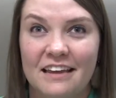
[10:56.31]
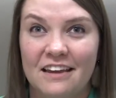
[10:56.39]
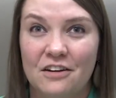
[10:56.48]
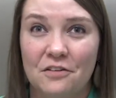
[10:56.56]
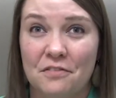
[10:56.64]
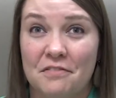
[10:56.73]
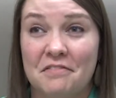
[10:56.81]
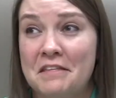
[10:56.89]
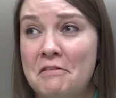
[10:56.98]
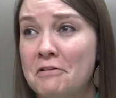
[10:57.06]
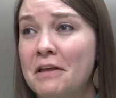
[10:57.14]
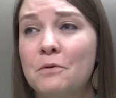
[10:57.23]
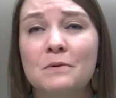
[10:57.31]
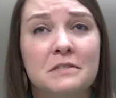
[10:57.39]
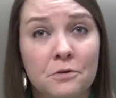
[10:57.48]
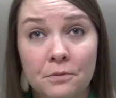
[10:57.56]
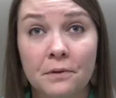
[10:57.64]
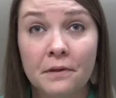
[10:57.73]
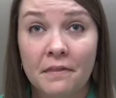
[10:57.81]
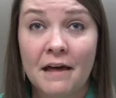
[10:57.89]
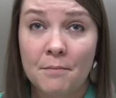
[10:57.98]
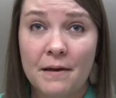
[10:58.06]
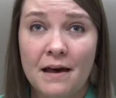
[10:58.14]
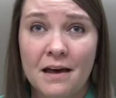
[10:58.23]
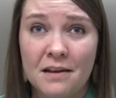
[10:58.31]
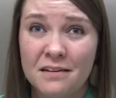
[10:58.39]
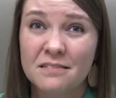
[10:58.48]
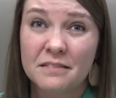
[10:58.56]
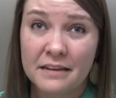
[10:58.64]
you know, then they're like, was it really that bad?